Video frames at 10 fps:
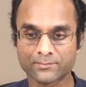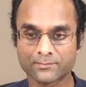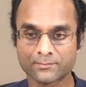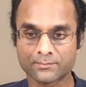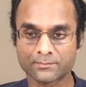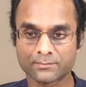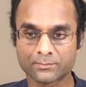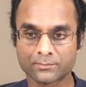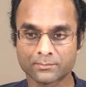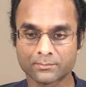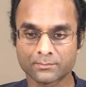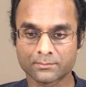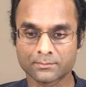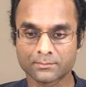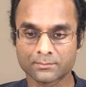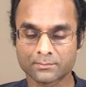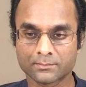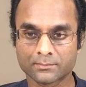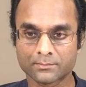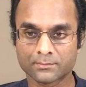
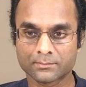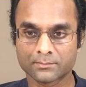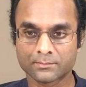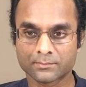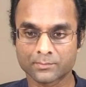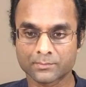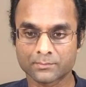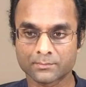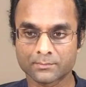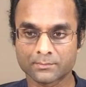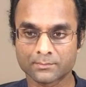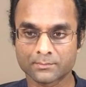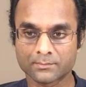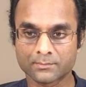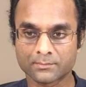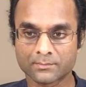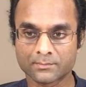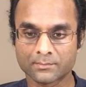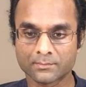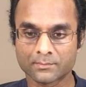
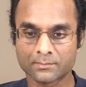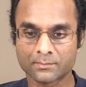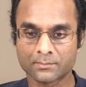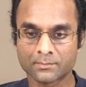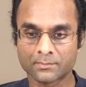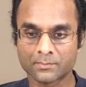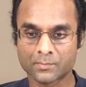No one is speaking in this clip.